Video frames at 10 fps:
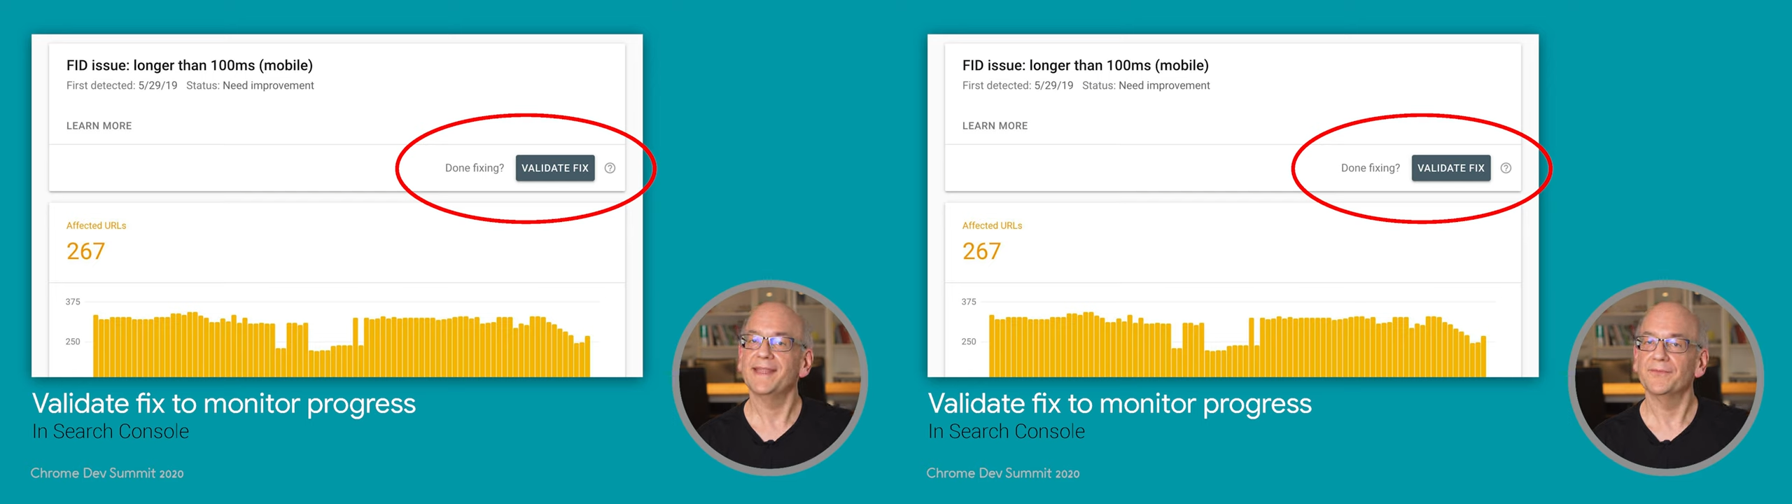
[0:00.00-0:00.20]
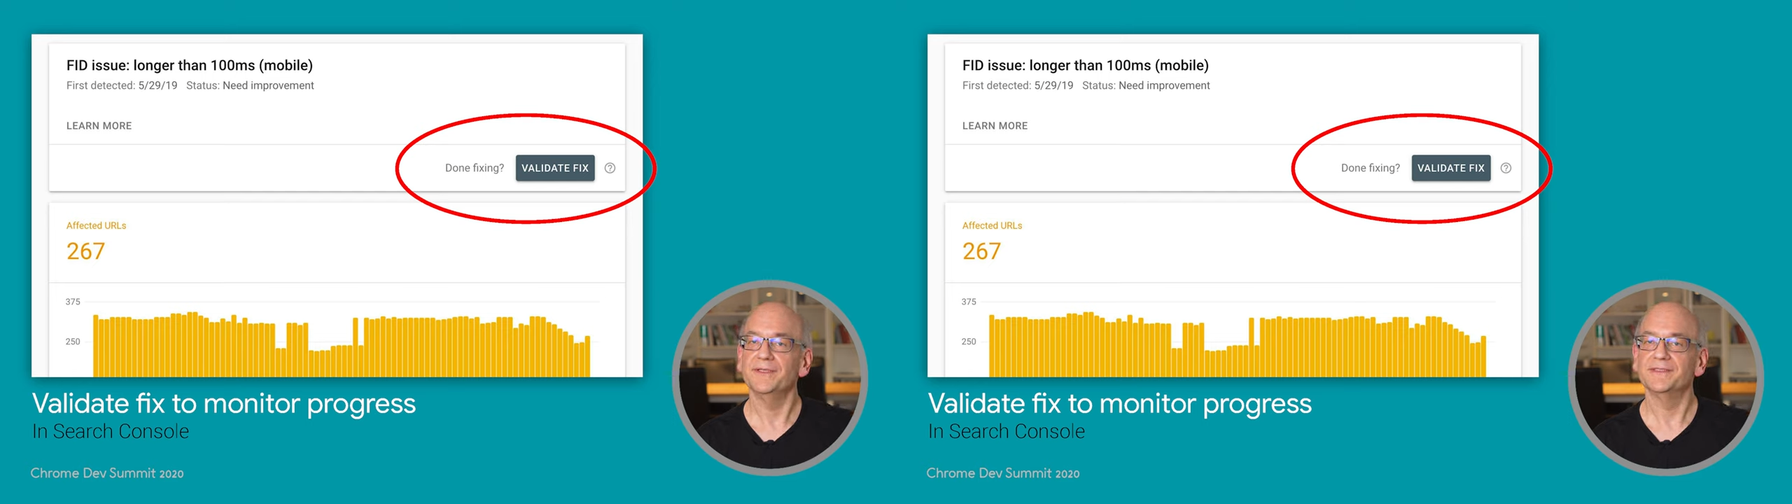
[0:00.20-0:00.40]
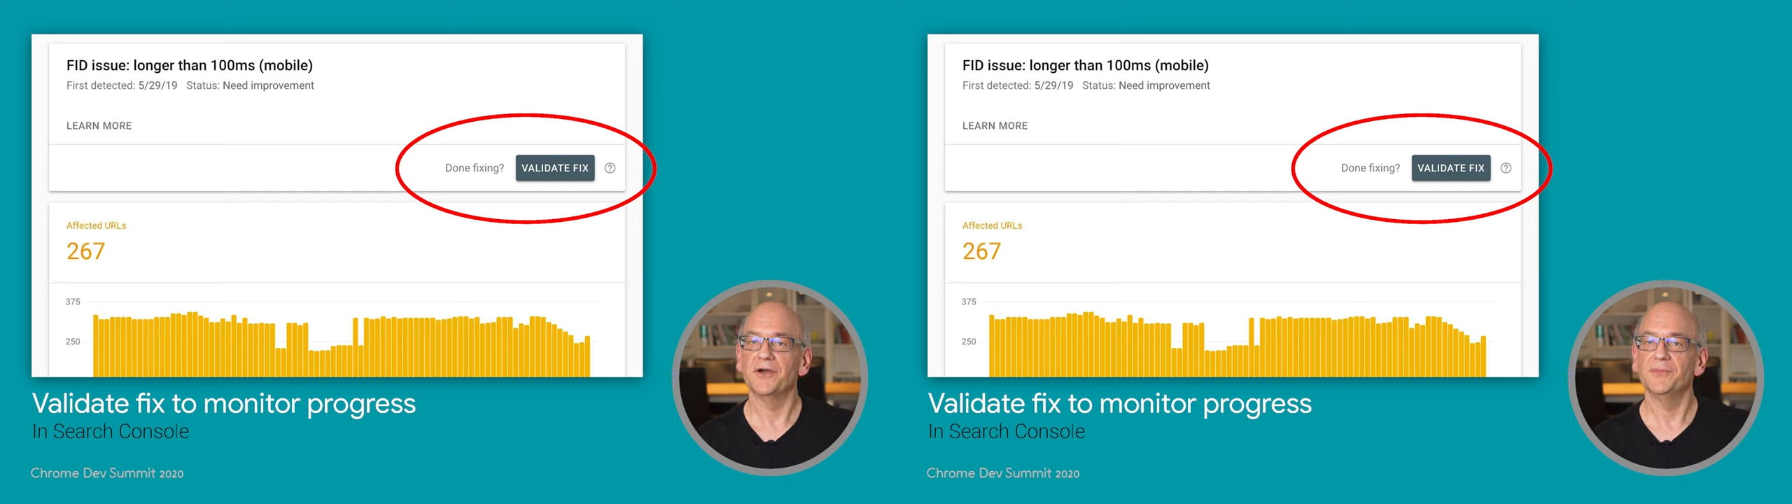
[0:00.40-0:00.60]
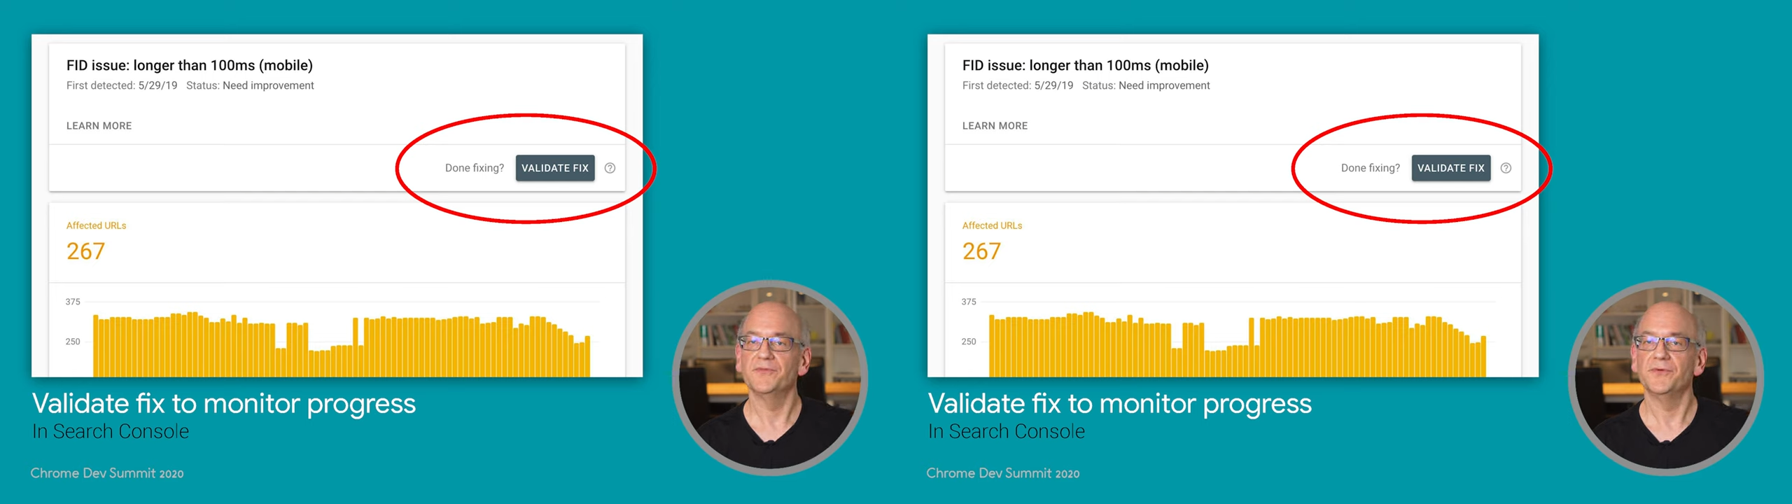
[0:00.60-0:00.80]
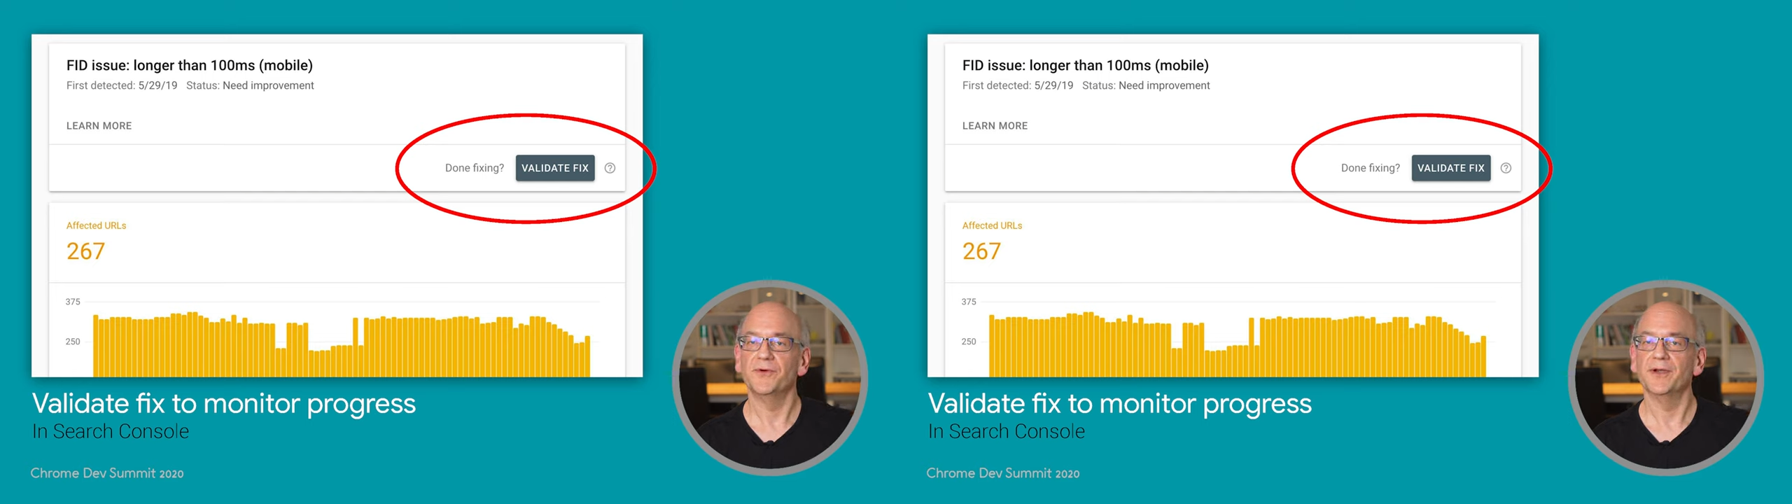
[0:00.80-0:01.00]
that we saw
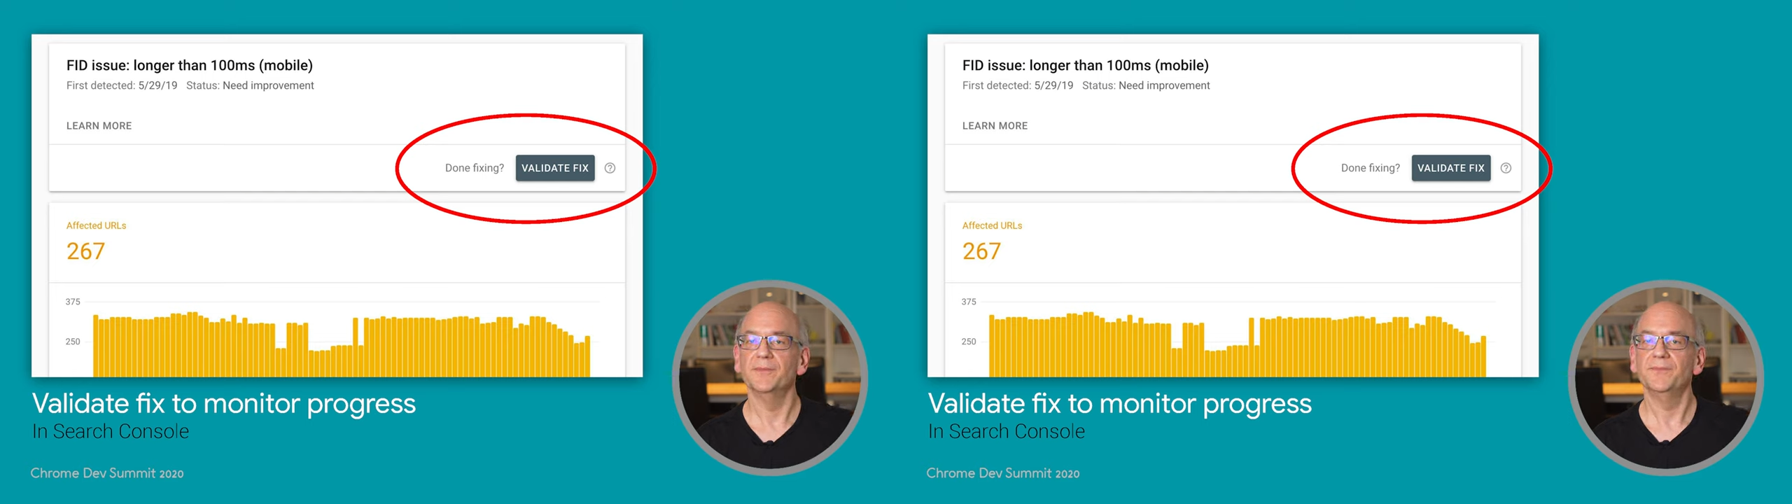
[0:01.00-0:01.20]
before